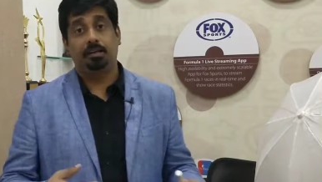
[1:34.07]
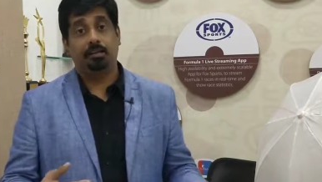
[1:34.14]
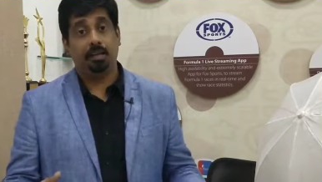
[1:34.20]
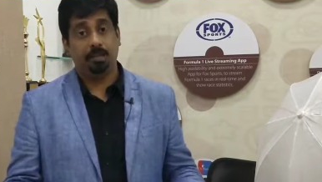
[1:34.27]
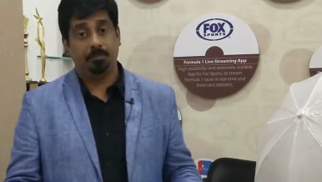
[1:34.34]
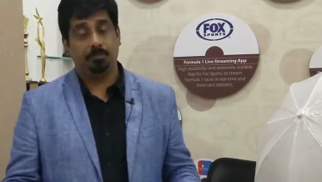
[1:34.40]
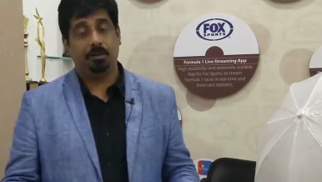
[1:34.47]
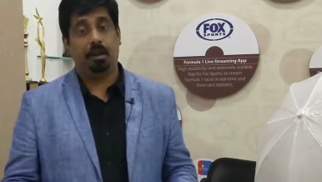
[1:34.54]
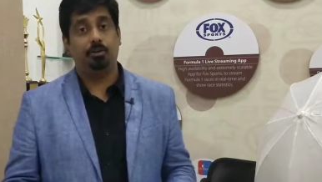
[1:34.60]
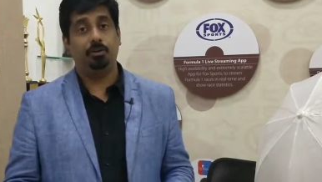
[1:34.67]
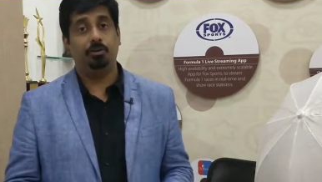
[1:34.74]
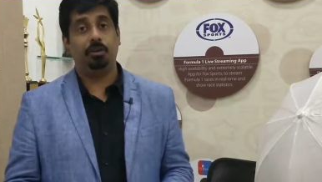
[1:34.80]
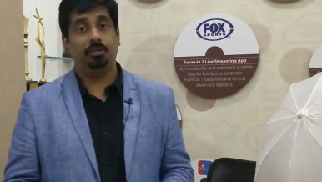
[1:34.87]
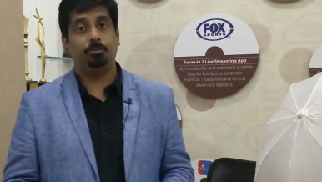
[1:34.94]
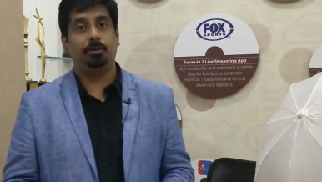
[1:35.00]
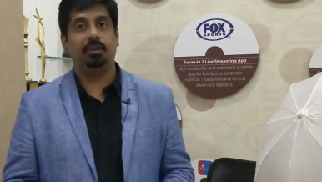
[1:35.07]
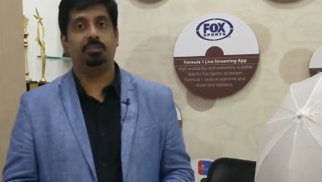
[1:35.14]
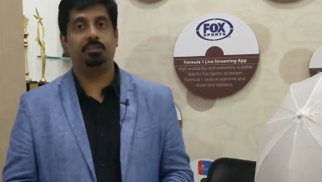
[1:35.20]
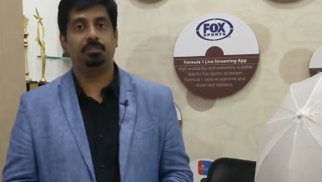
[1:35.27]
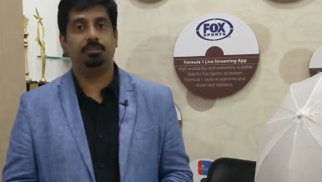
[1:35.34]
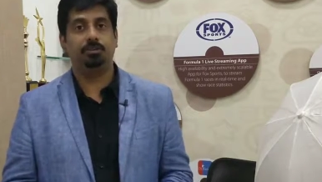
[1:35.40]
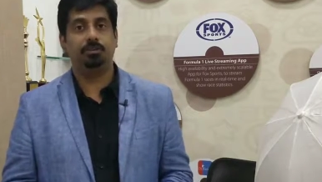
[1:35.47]
team? How do you
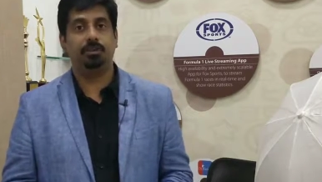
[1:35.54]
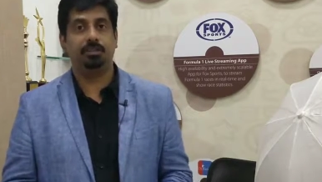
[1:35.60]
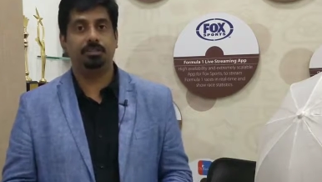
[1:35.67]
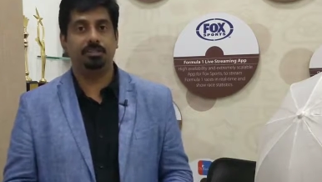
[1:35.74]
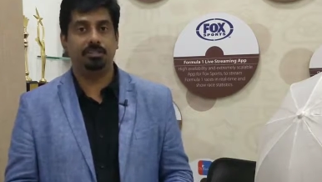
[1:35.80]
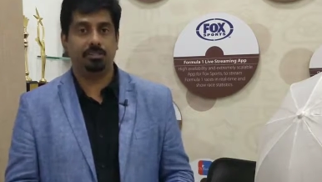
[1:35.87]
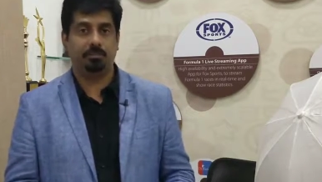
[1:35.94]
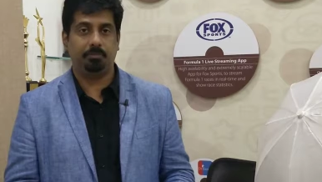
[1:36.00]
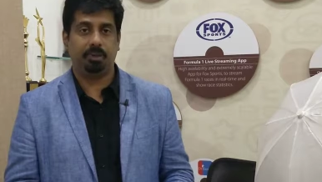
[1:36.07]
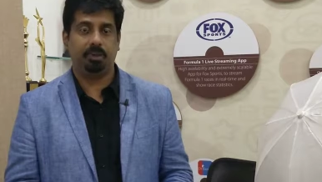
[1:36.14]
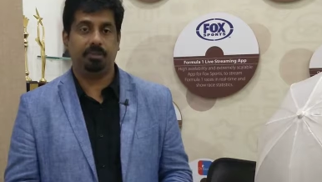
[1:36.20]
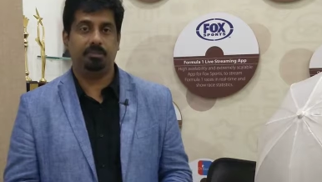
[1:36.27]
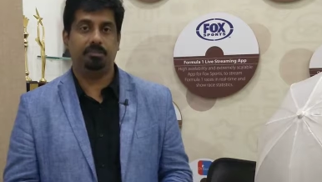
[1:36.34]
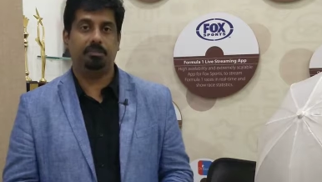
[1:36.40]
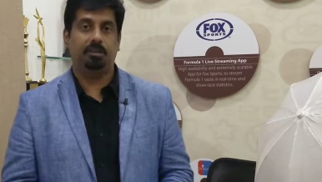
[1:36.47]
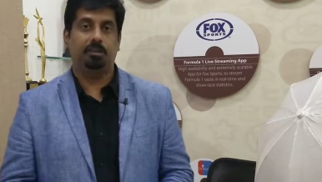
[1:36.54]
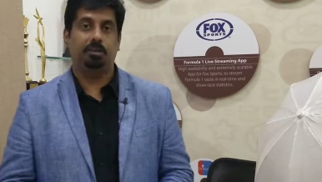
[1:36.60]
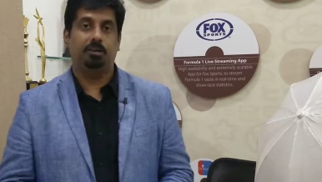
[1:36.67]
explain this to your decision makers?